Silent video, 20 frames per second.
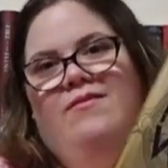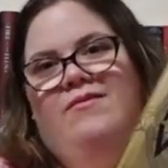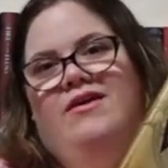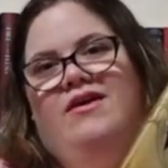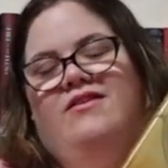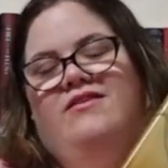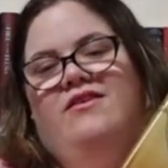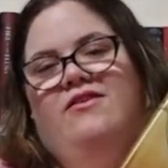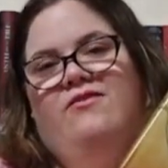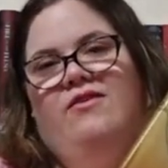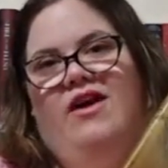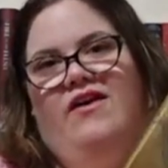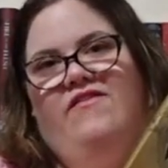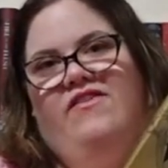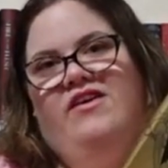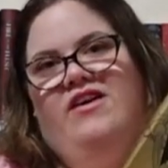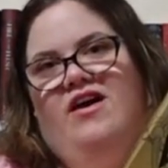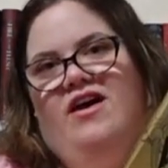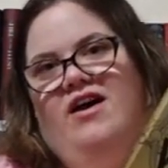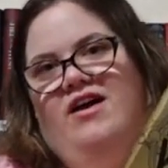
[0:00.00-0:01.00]
because the
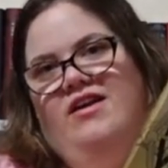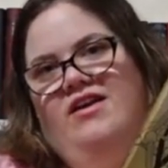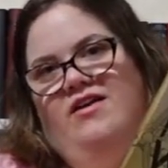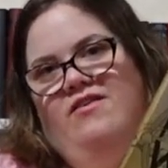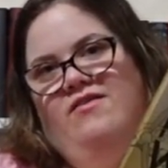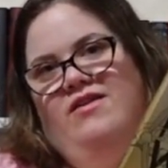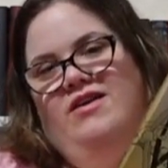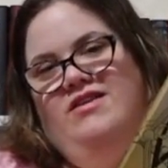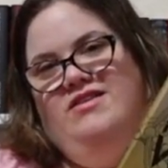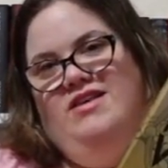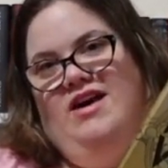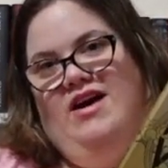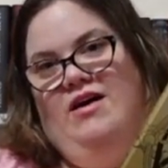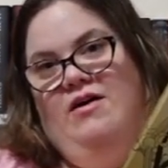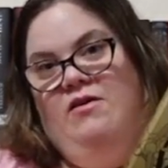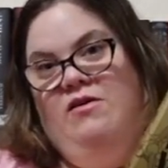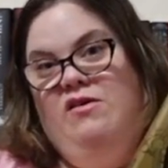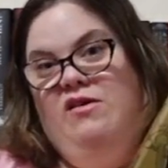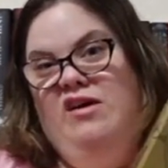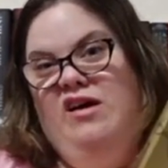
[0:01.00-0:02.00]
graphic audio is
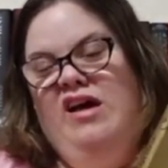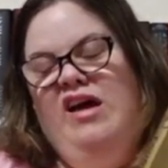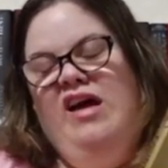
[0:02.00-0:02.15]
out.